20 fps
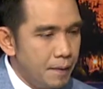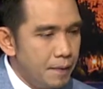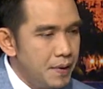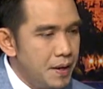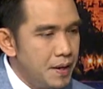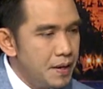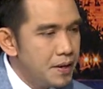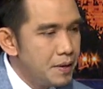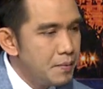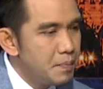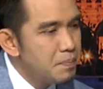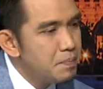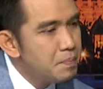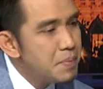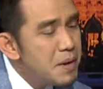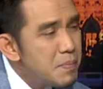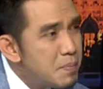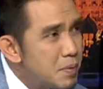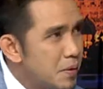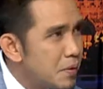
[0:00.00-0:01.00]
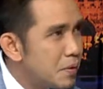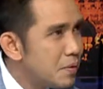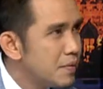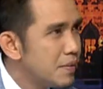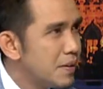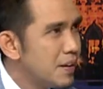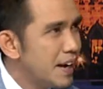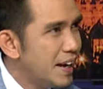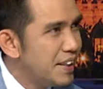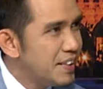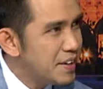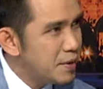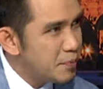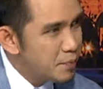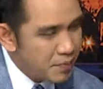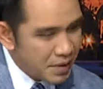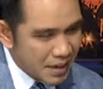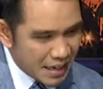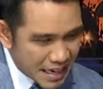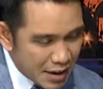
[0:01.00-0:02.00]
the people at the
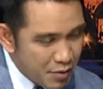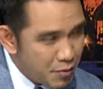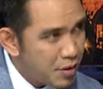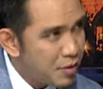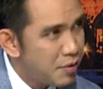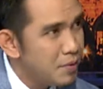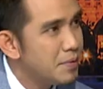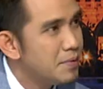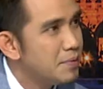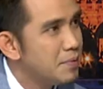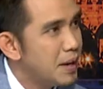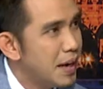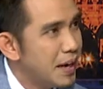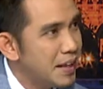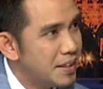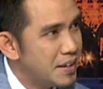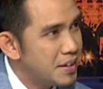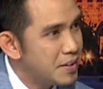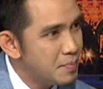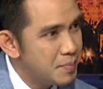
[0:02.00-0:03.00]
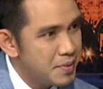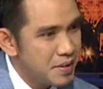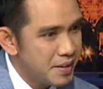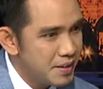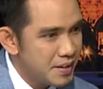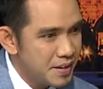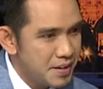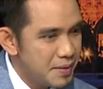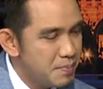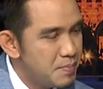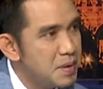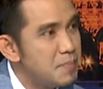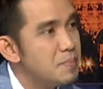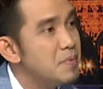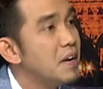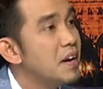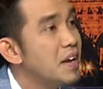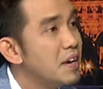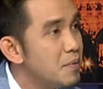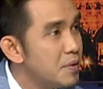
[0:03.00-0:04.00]
level, at the
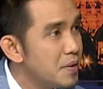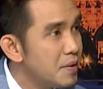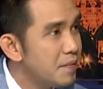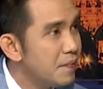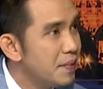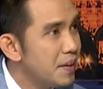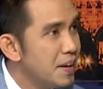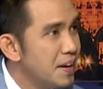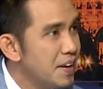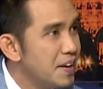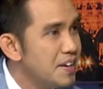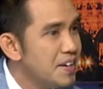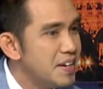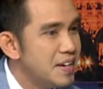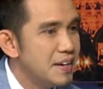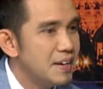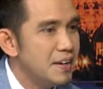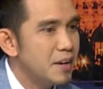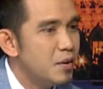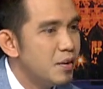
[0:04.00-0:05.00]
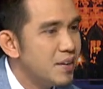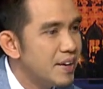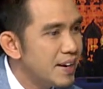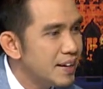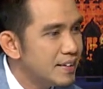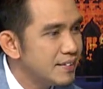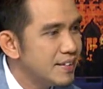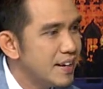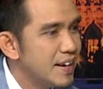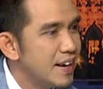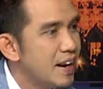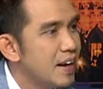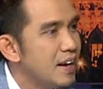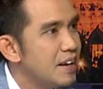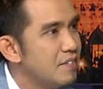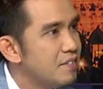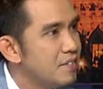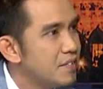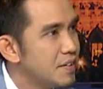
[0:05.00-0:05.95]
people level, they conduct their life,